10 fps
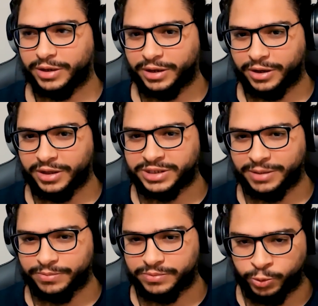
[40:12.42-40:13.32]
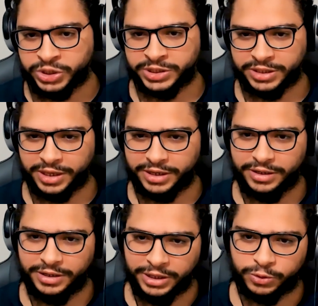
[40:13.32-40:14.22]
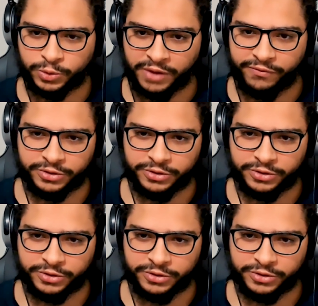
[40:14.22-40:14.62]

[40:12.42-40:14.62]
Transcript: got some questions that I need to cover.